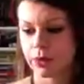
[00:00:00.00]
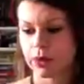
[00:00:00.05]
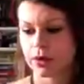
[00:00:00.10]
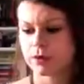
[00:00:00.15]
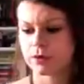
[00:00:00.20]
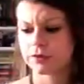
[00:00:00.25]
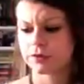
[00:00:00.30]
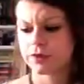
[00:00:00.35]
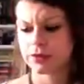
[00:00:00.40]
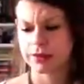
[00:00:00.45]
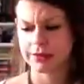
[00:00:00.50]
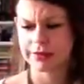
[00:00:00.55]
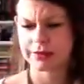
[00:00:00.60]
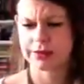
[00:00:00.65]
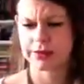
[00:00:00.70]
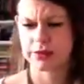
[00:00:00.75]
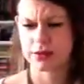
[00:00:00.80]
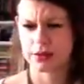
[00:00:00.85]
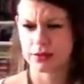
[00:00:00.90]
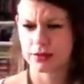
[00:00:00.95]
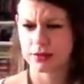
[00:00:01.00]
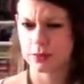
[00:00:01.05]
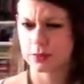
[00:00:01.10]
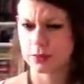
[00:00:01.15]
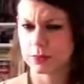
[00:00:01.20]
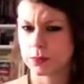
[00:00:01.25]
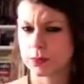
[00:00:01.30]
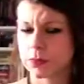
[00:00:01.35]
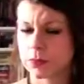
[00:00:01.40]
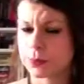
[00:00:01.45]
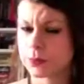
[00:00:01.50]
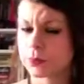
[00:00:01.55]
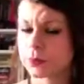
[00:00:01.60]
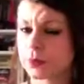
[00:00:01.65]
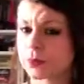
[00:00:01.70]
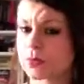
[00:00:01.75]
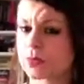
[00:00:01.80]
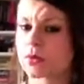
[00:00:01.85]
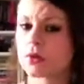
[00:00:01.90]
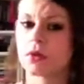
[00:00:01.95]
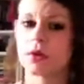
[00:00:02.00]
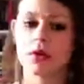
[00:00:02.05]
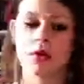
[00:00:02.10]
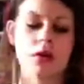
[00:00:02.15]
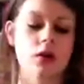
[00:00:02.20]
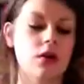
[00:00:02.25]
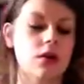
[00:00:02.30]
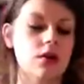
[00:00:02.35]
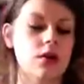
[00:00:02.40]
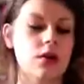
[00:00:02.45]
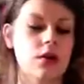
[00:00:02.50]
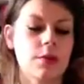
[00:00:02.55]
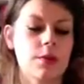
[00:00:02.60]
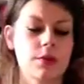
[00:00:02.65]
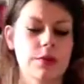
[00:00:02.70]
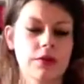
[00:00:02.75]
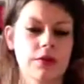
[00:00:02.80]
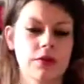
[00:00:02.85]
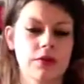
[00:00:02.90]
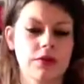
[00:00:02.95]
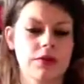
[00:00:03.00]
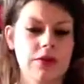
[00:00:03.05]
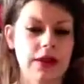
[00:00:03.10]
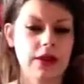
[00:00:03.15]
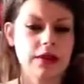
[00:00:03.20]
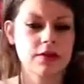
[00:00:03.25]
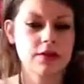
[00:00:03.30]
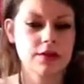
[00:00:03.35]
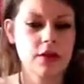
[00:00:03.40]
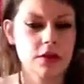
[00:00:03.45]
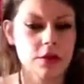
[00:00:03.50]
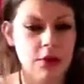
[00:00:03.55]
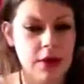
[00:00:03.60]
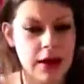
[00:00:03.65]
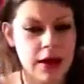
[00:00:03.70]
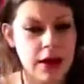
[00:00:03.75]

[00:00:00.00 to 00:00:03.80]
I finished this a couple of days ago.